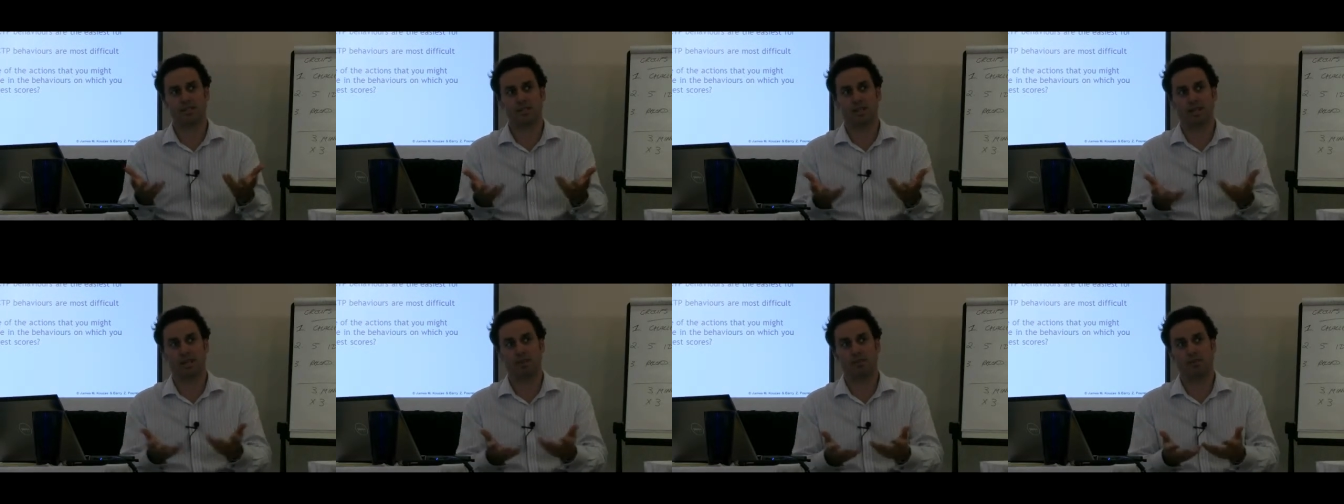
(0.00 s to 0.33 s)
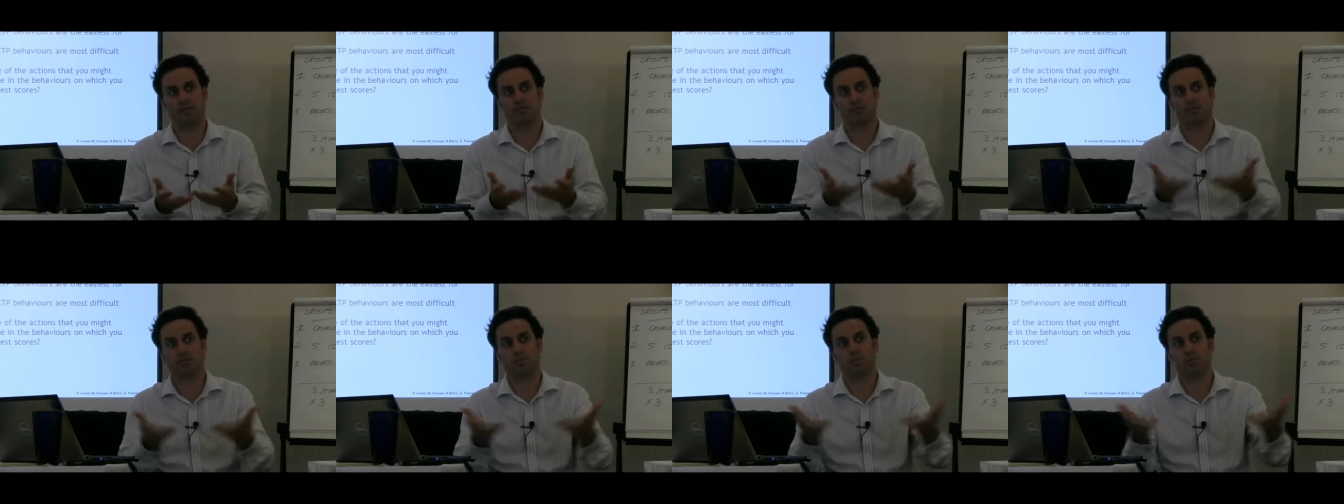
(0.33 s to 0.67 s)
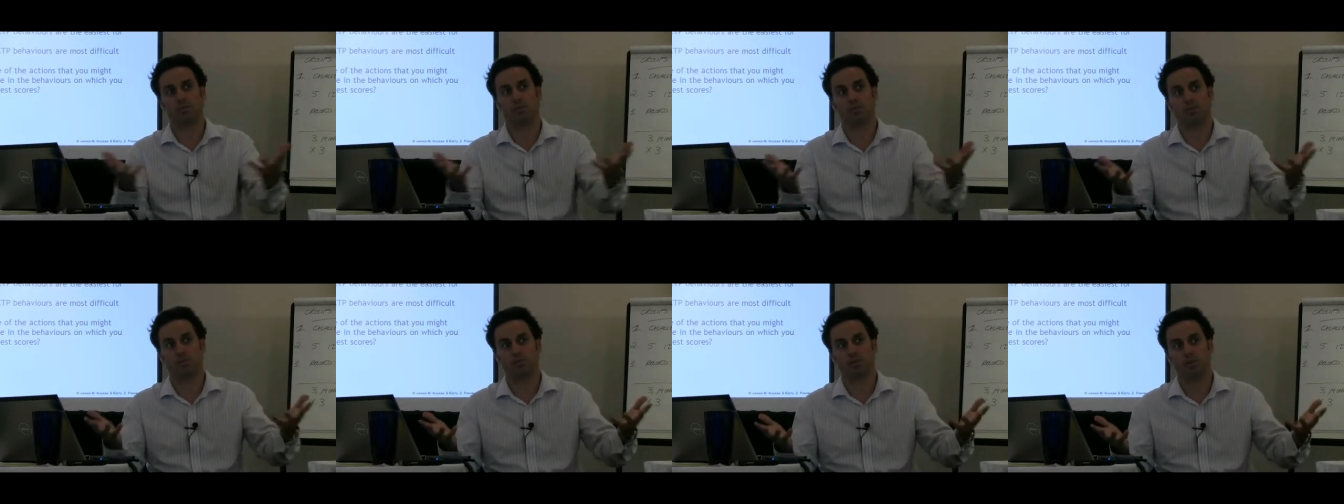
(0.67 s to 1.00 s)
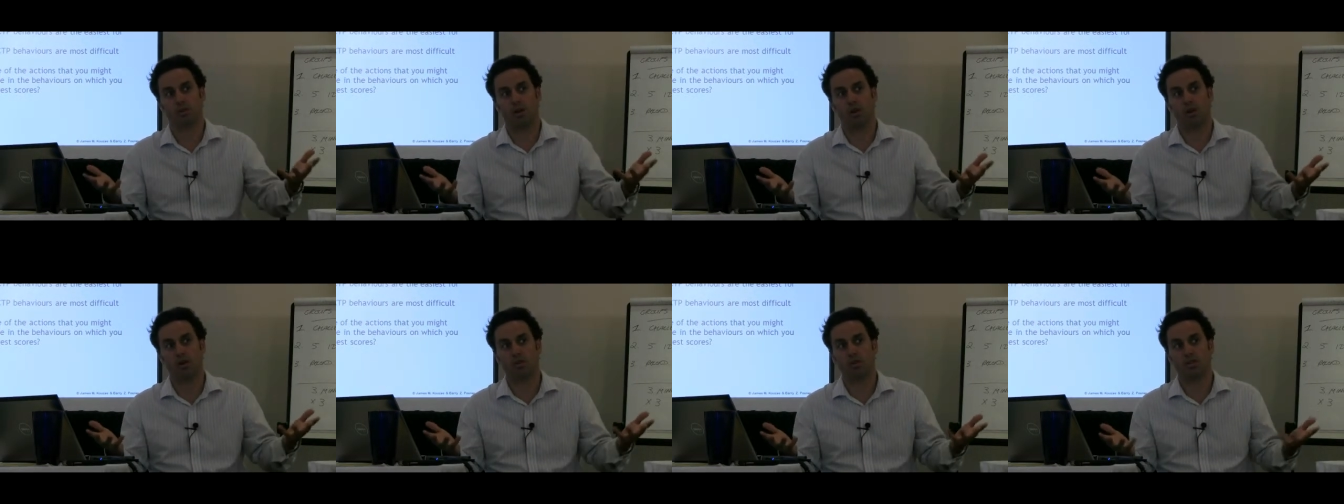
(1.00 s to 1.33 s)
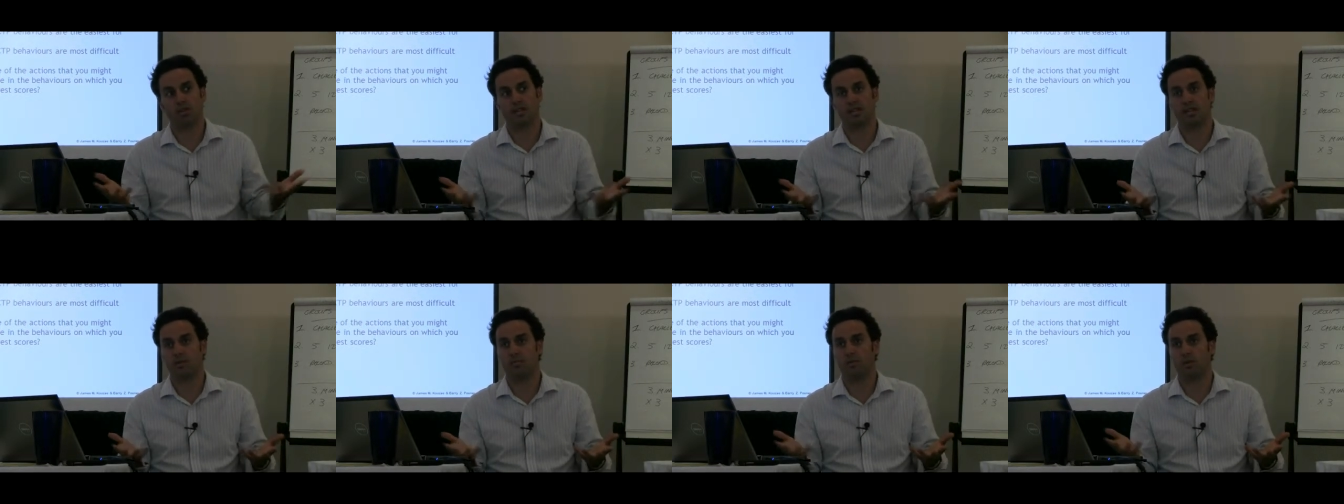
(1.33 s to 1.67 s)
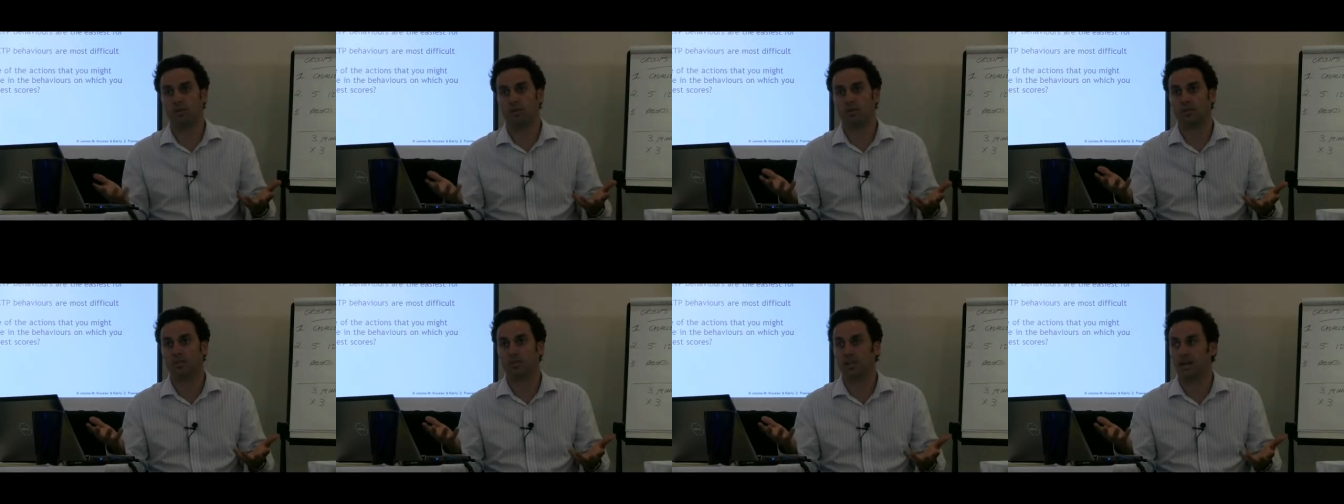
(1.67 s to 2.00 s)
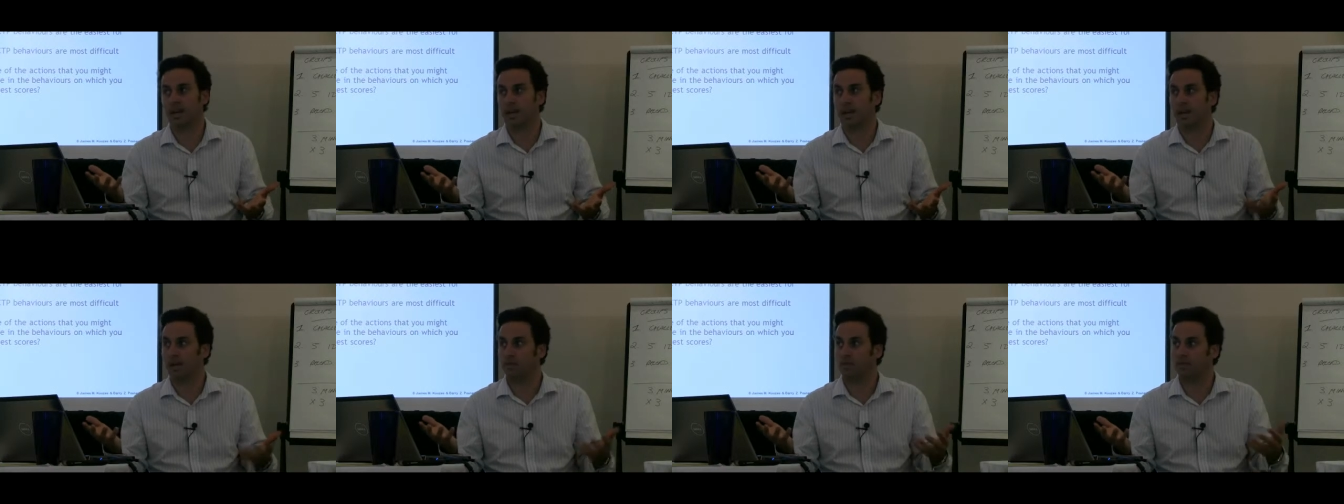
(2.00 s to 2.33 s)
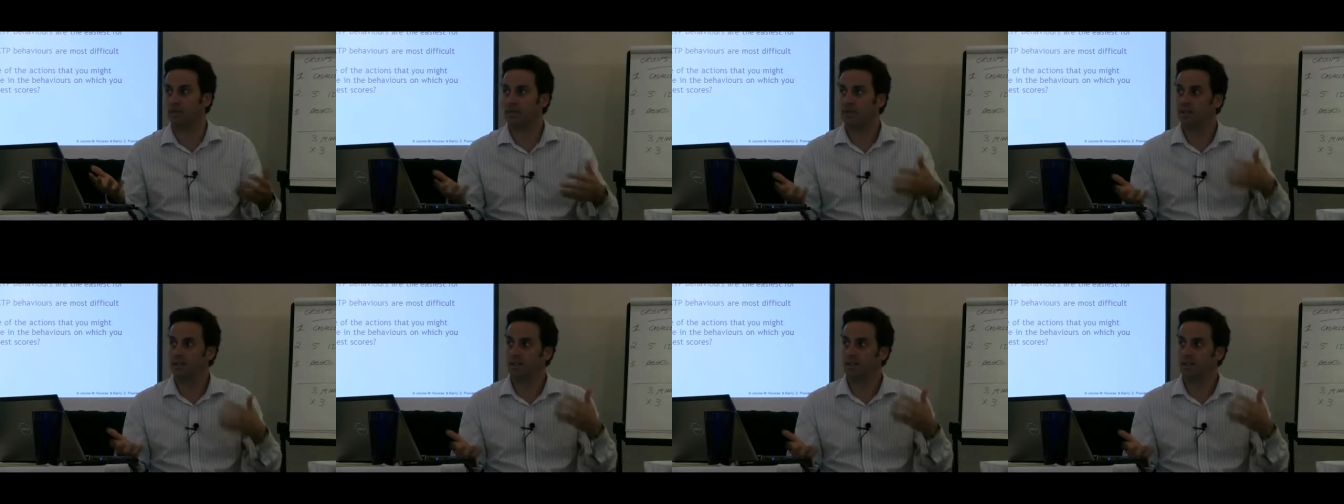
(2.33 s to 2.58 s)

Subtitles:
they're coming from your whole team all the time.